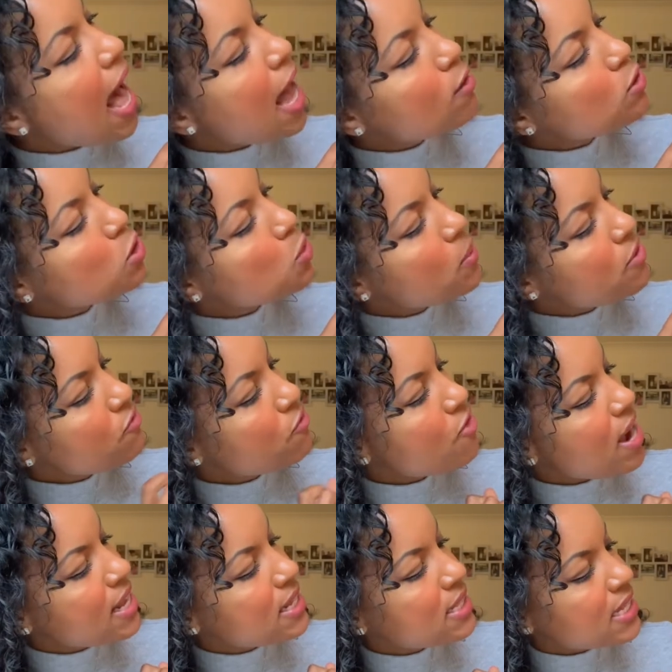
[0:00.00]
How to Win
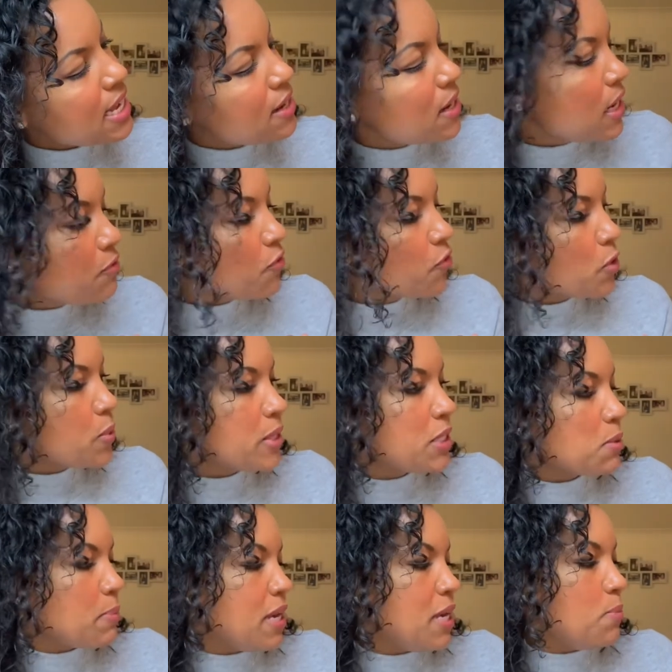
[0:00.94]
Friends and
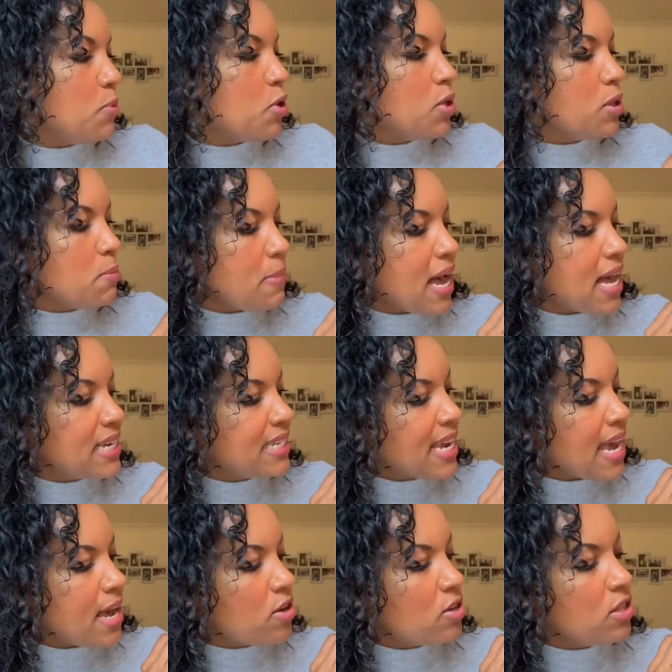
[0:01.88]
Influence People by
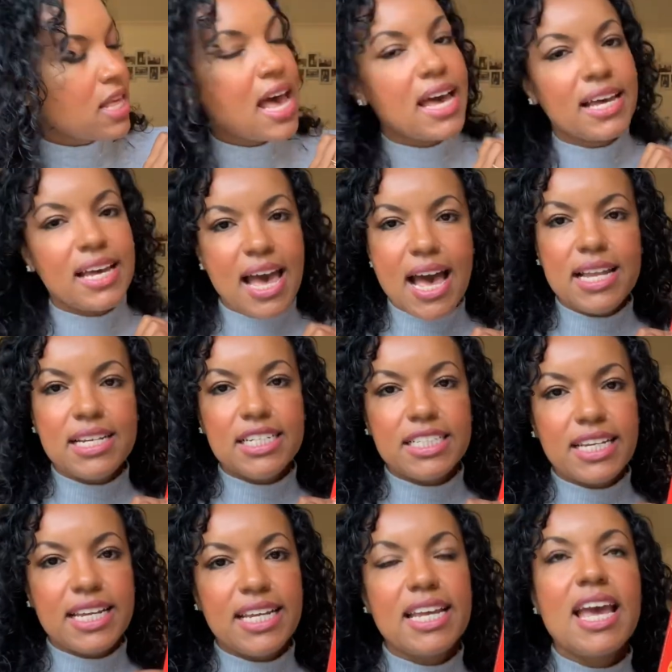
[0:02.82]
Dale
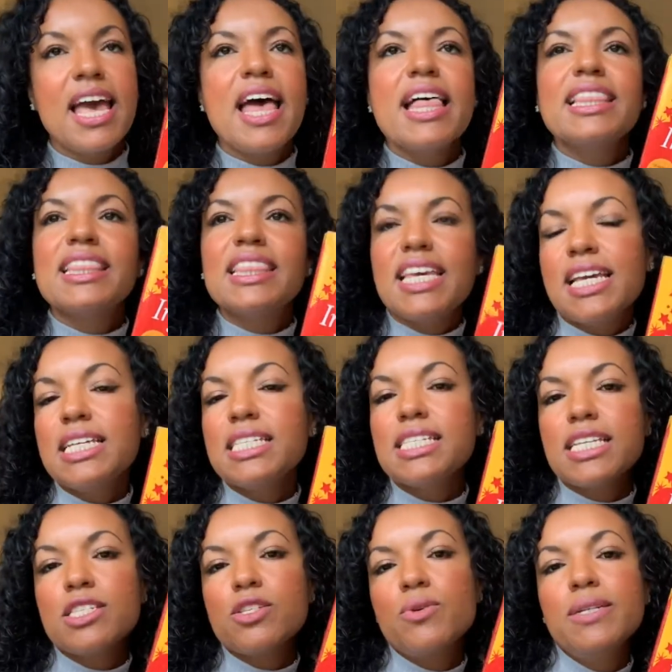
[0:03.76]
Carnegie. This
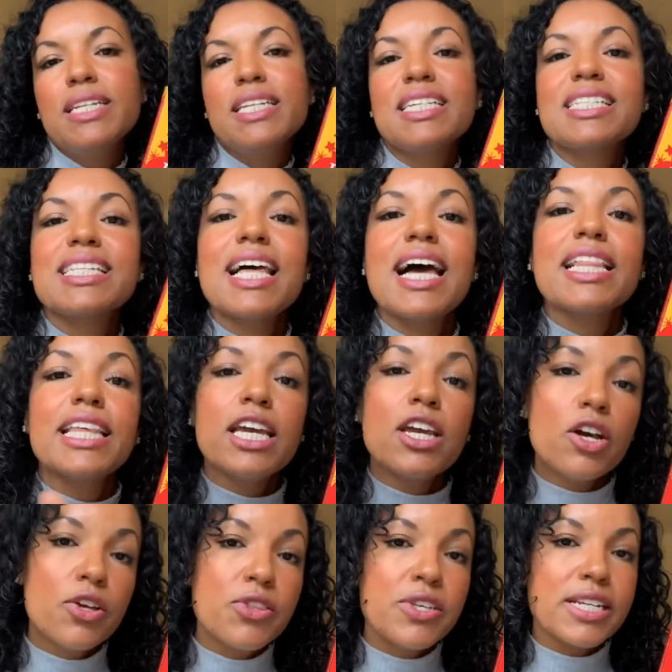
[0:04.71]
is going in a slightly
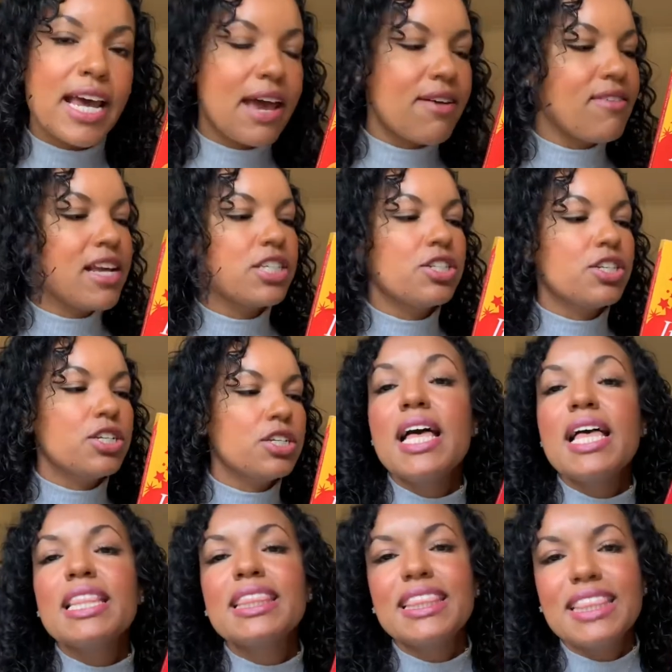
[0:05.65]
other direction.
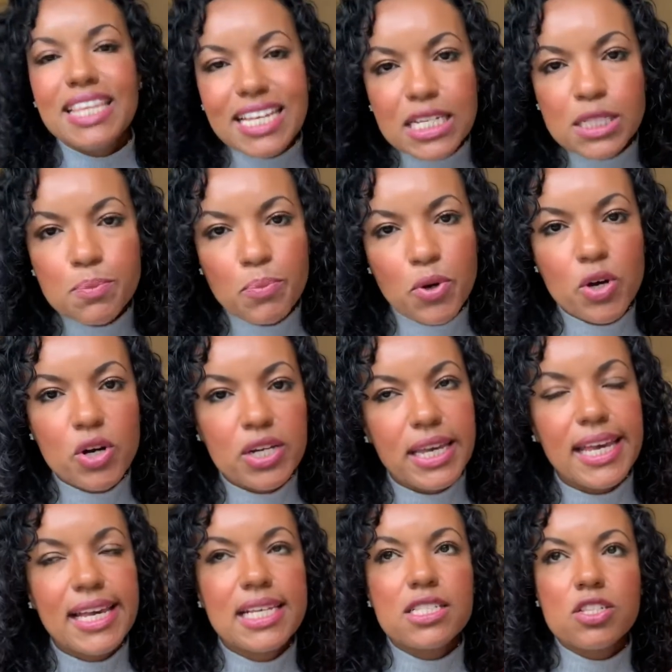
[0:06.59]
This
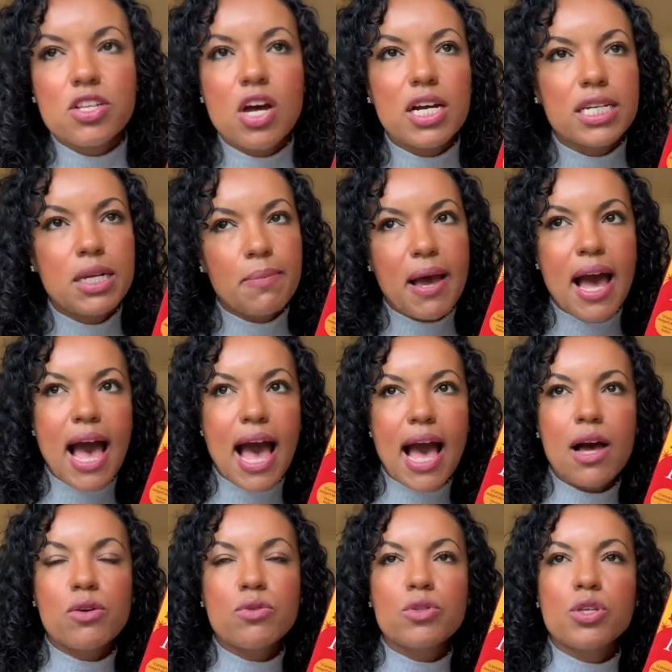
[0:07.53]
book is talking about
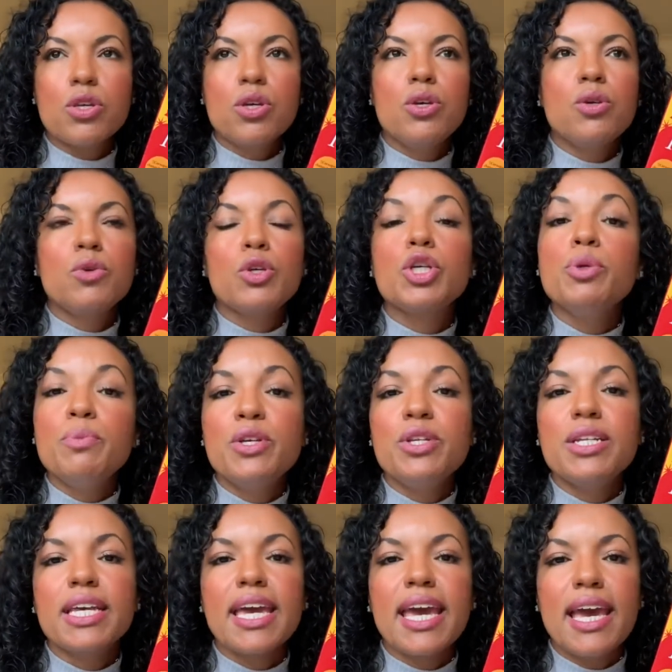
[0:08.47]
how to
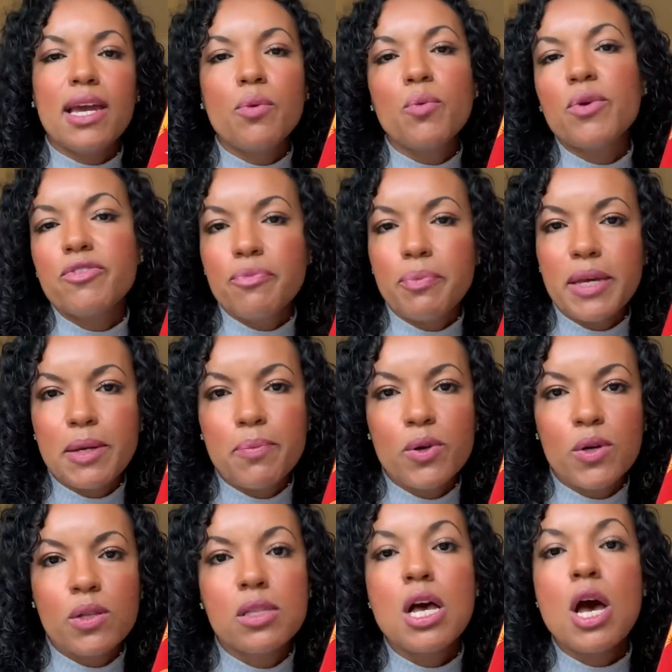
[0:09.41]
communicate with
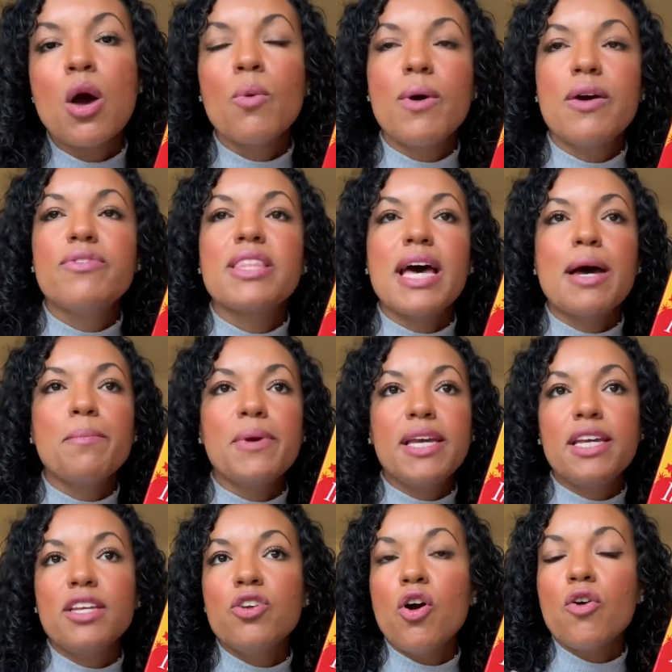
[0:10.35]
people, whether that
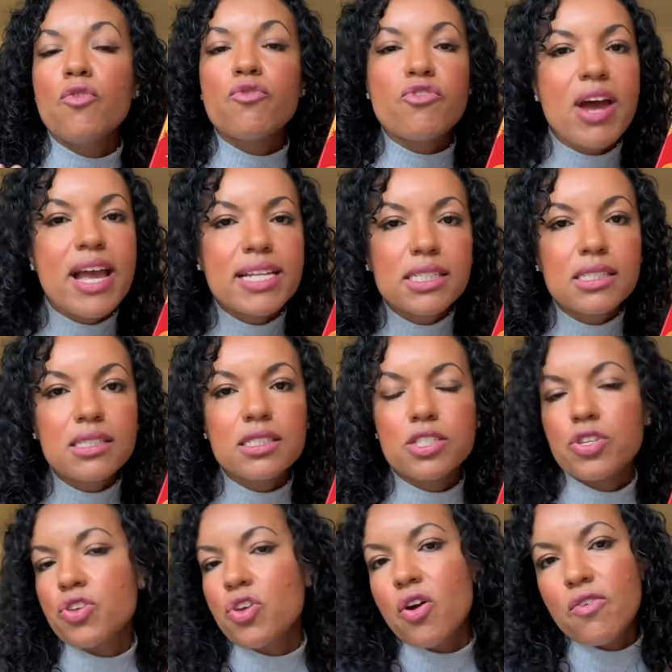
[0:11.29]
be your
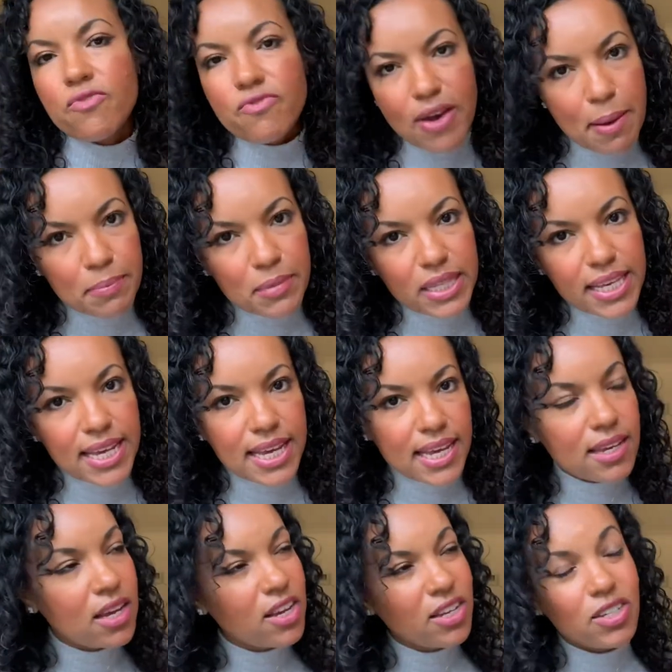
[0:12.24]
friends, your
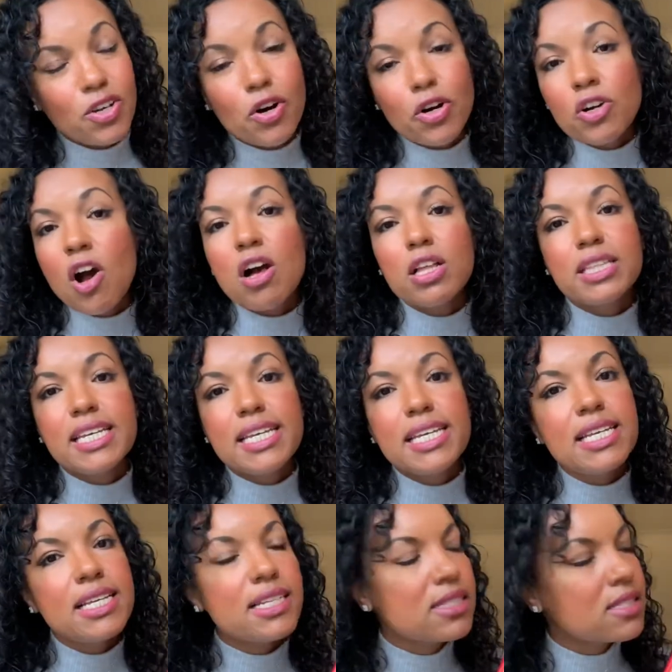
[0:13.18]
family, your
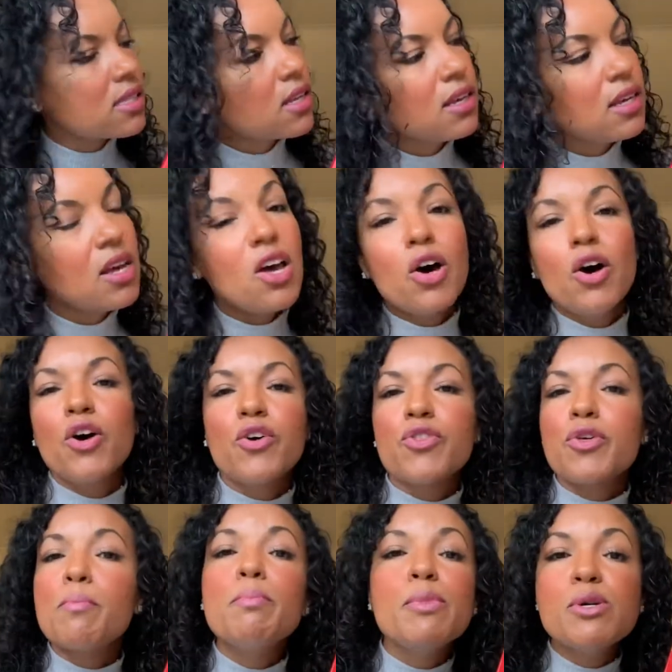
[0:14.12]
colleagues,
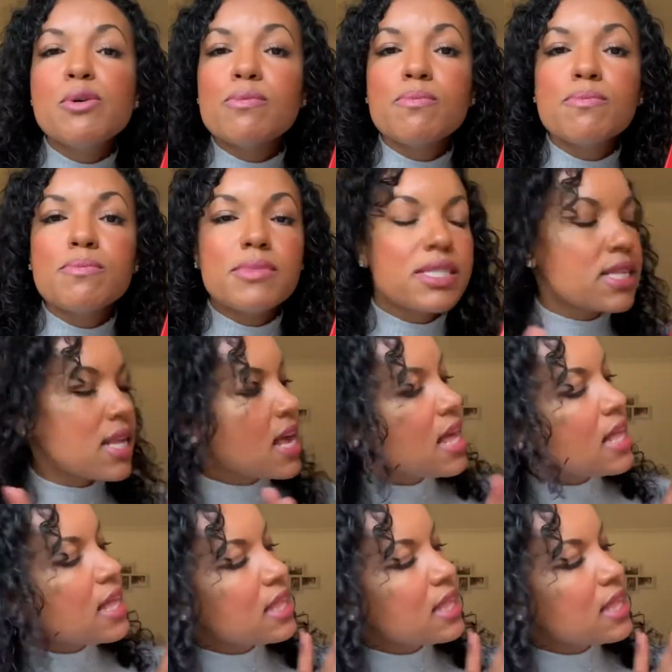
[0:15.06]
other mums.